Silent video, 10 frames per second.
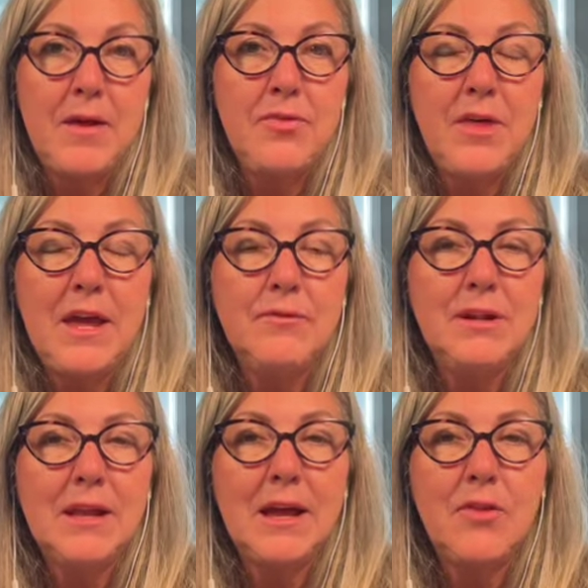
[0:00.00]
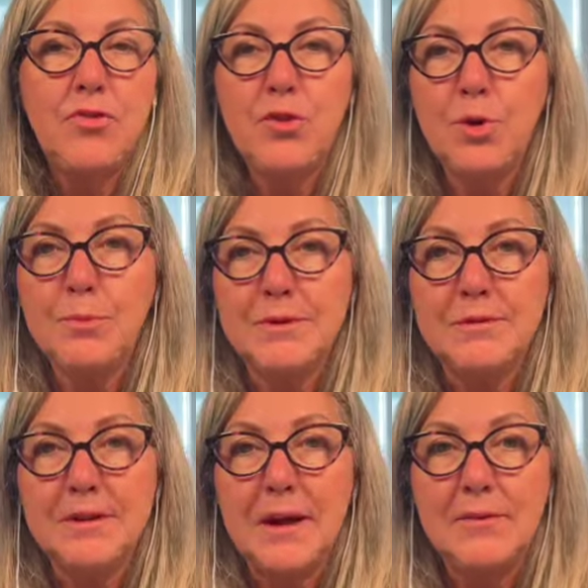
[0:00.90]
Think of it like a
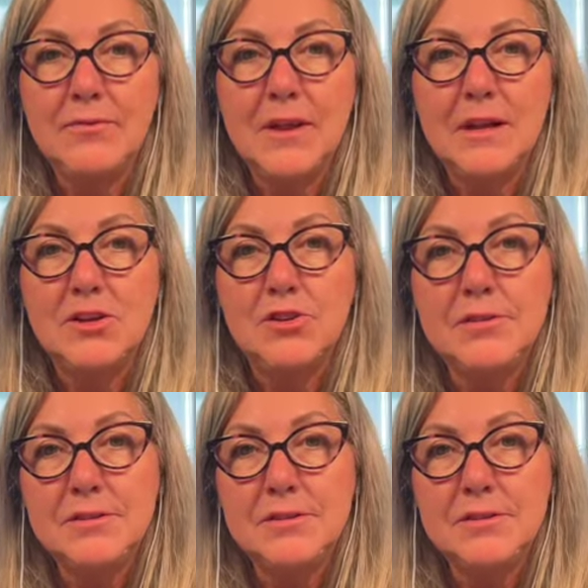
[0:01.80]
thermostat that adjusts